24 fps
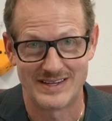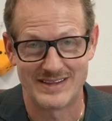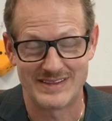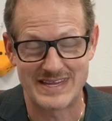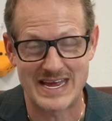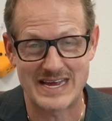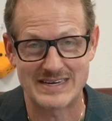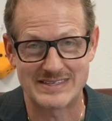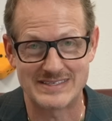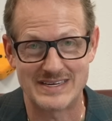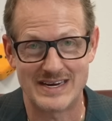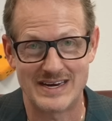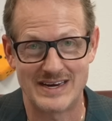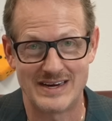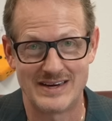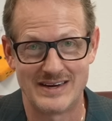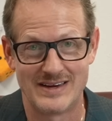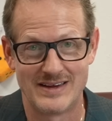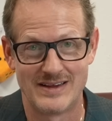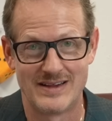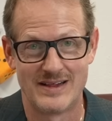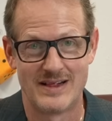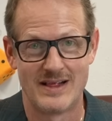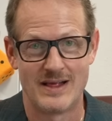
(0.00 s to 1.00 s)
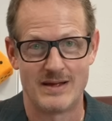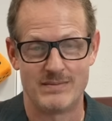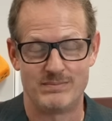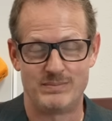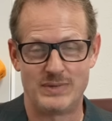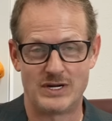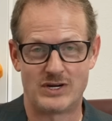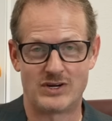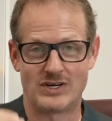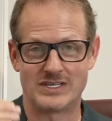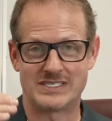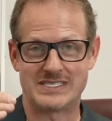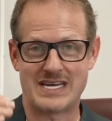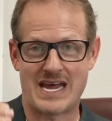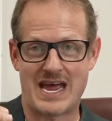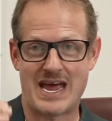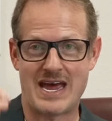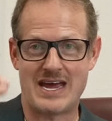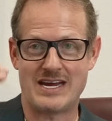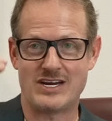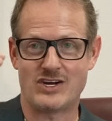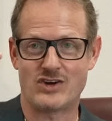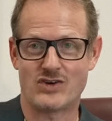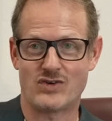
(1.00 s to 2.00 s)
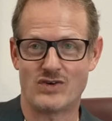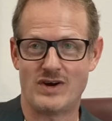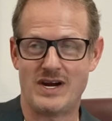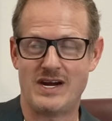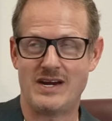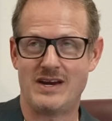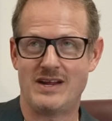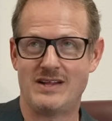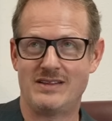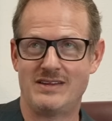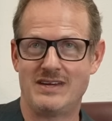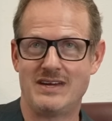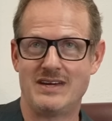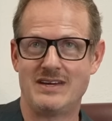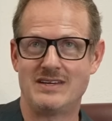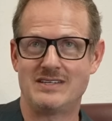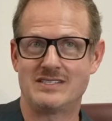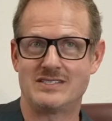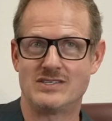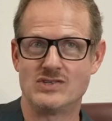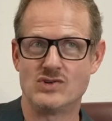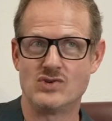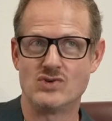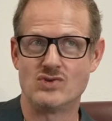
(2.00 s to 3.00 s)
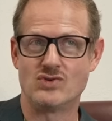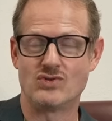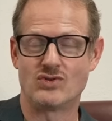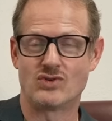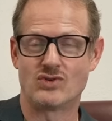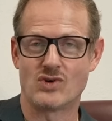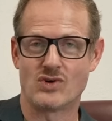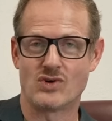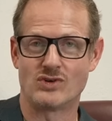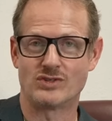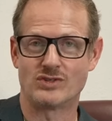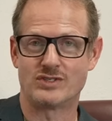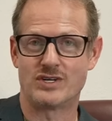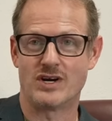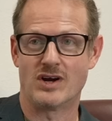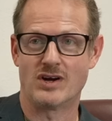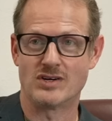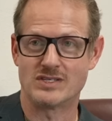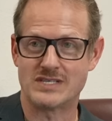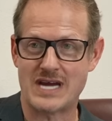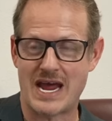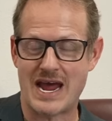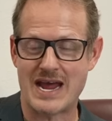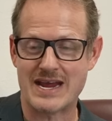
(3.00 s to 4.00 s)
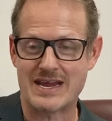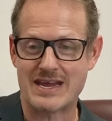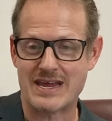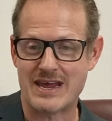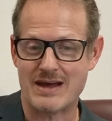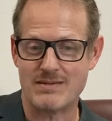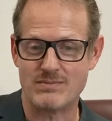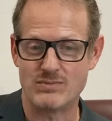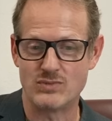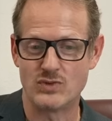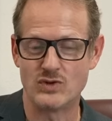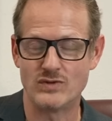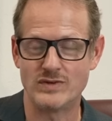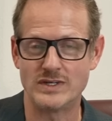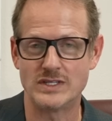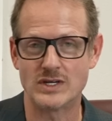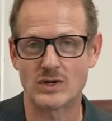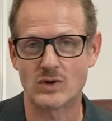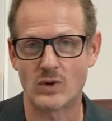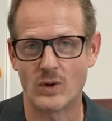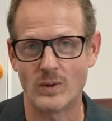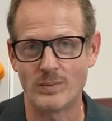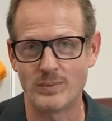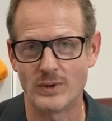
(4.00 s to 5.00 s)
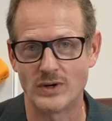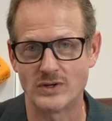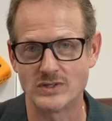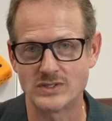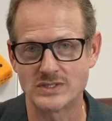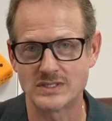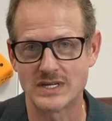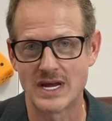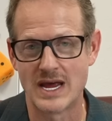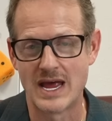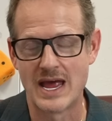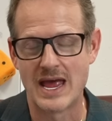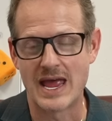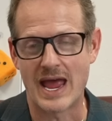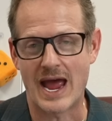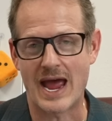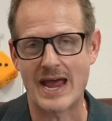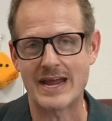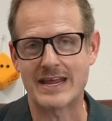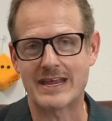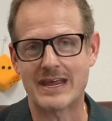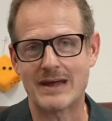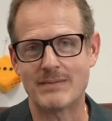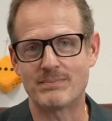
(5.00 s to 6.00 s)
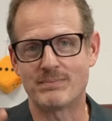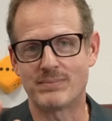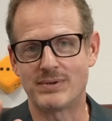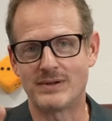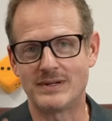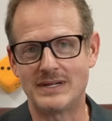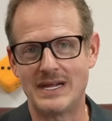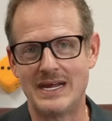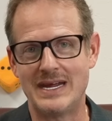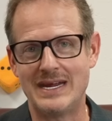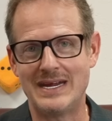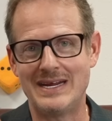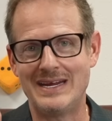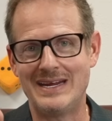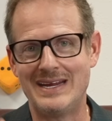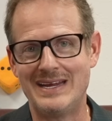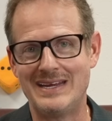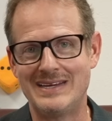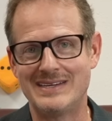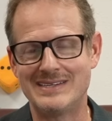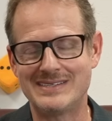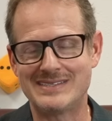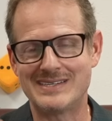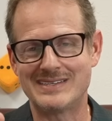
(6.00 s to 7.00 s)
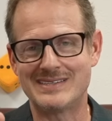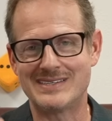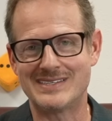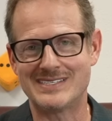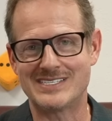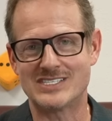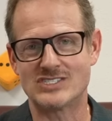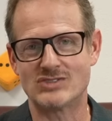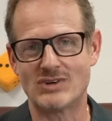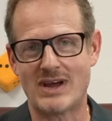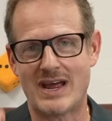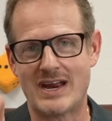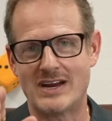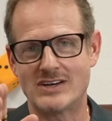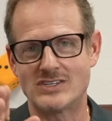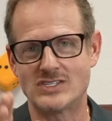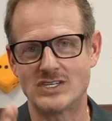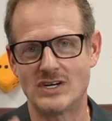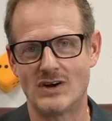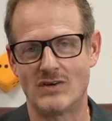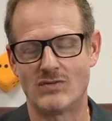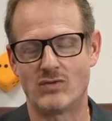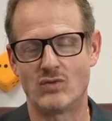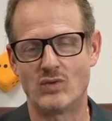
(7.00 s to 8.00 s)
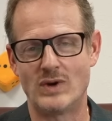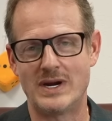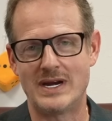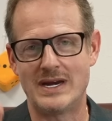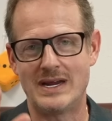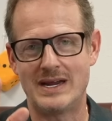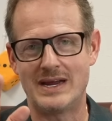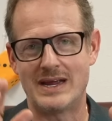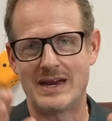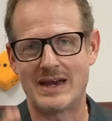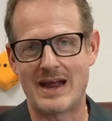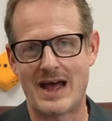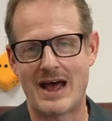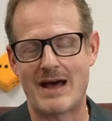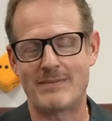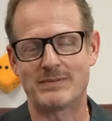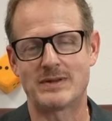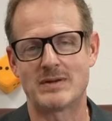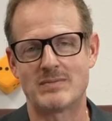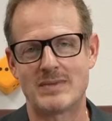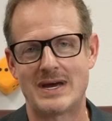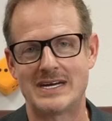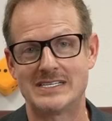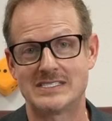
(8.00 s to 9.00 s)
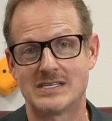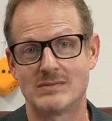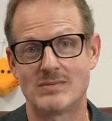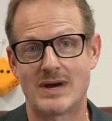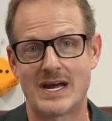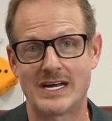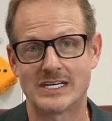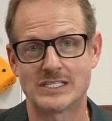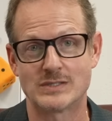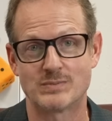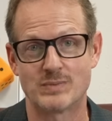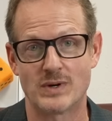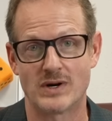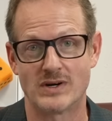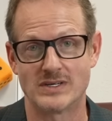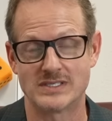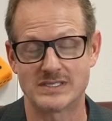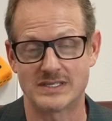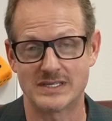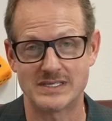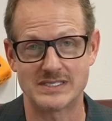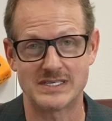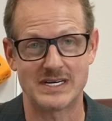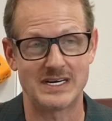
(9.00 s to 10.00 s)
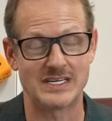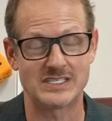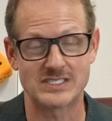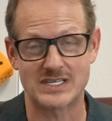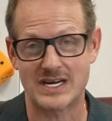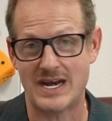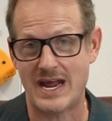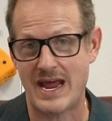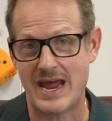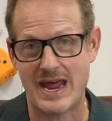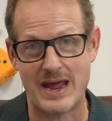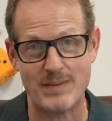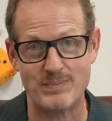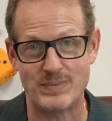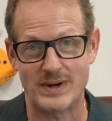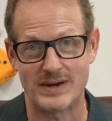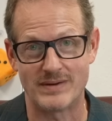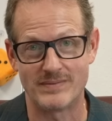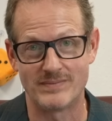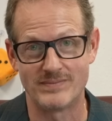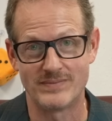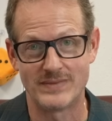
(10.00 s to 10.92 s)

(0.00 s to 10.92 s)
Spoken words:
that day because I created these new gold tiers. I kept moving the goalpost. I kept playing into this strategy of winning and optimizing my experience. Listen, it's going to happen.